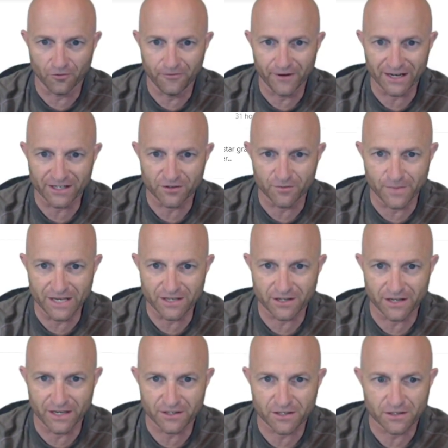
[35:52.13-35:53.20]
fixed
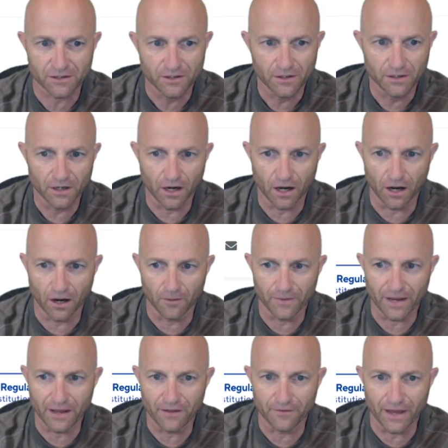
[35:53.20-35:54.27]
business,
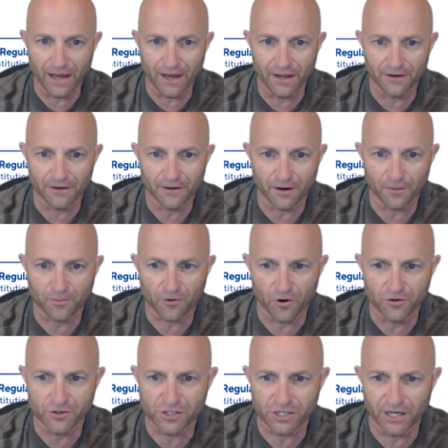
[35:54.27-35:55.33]
and then
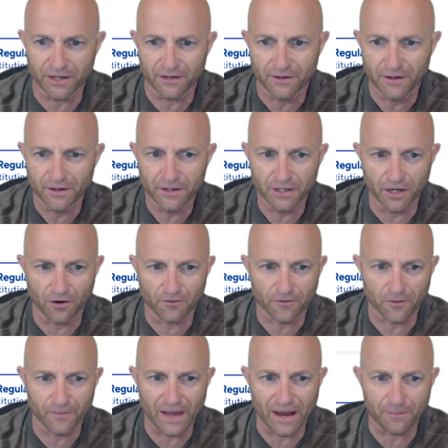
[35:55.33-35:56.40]
approach it,
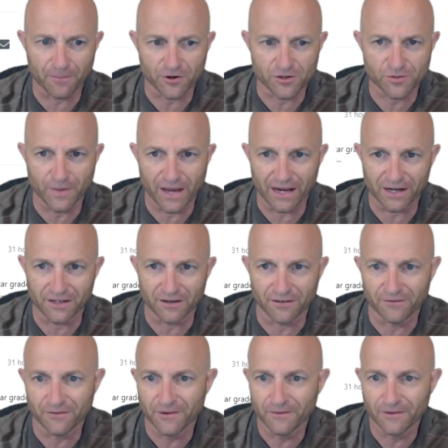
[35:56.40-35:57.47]
from that
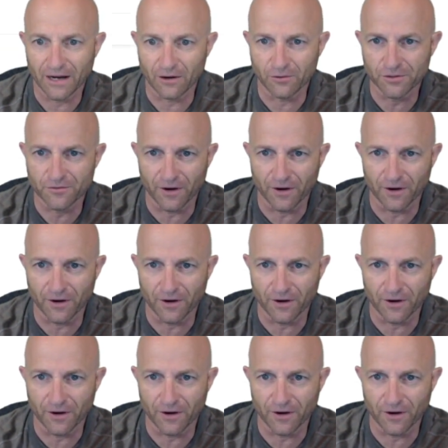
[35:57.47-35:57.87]
perspective. I always